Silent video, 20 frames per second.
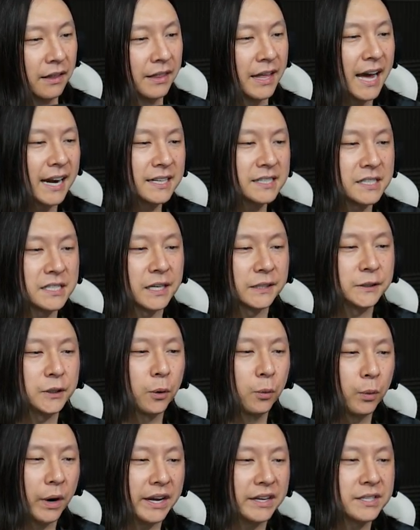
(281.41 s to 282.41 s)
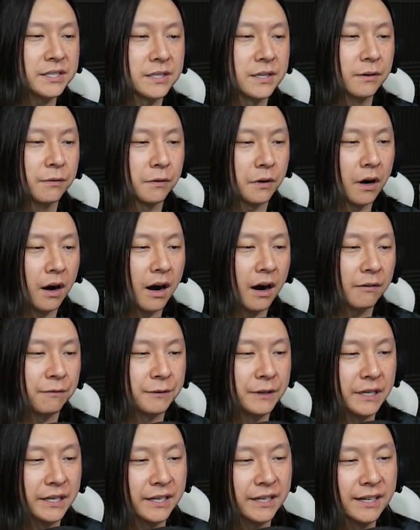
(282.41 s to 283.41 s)
That is such a waste of
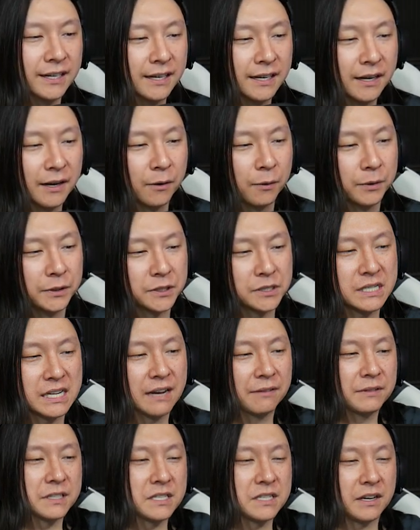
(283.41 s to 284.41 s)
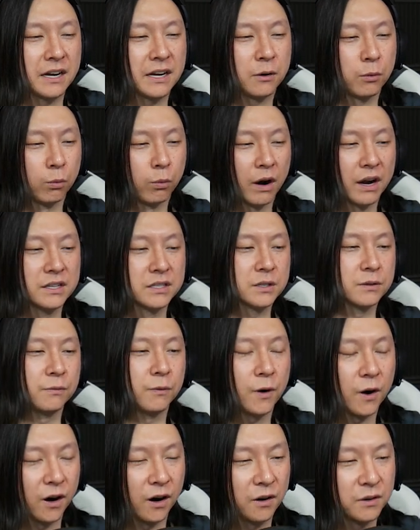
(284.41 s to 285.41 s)
coffee. We just have this, like,
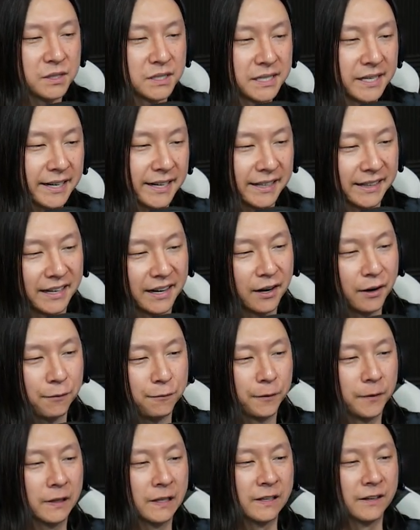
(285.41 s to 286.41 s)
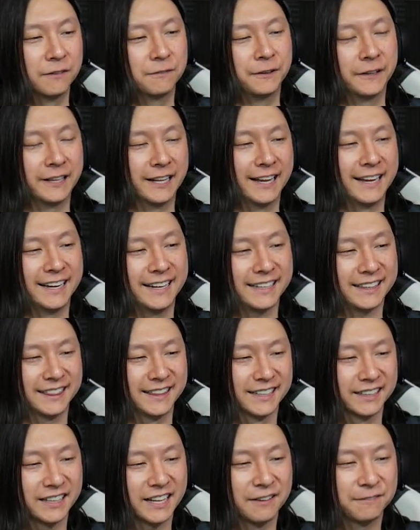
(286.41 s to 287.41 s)
reservoir sitting there full of, like,
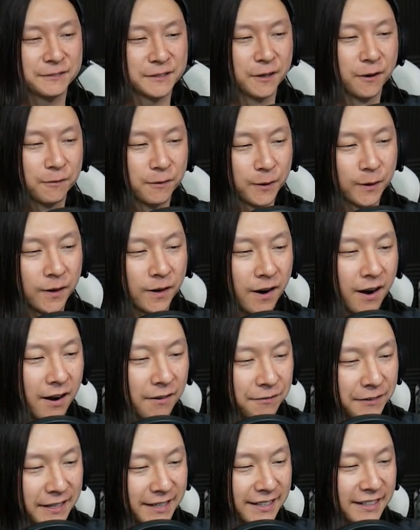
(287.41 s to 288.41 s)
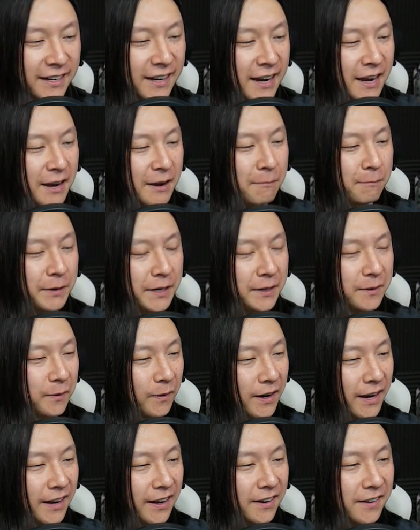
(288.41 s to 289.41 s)
the leftover coffee.
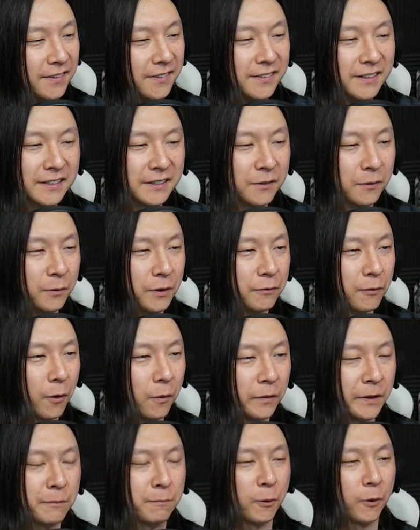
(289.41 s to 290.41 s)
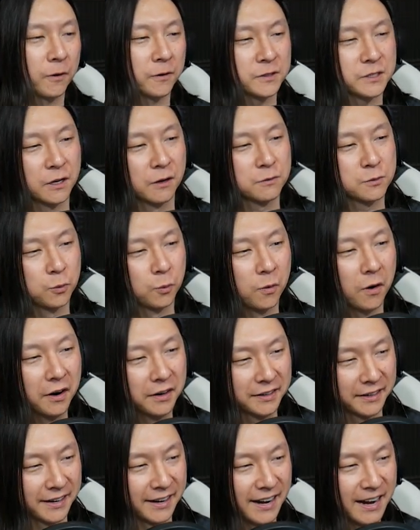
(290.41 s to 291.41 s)
Meanwhile, we've only poured ourselves
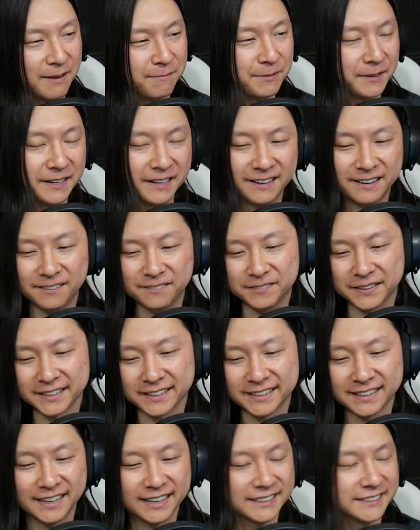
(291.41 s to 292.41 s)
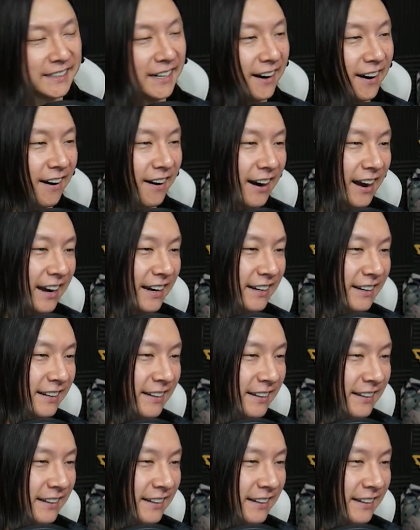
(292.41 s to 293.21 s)
one cup. Oh my gosh. All right.